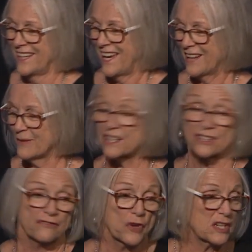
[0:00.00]
and one of the
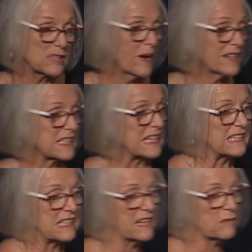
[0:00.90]
first ones he
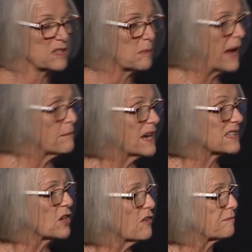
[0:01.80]
said was about my self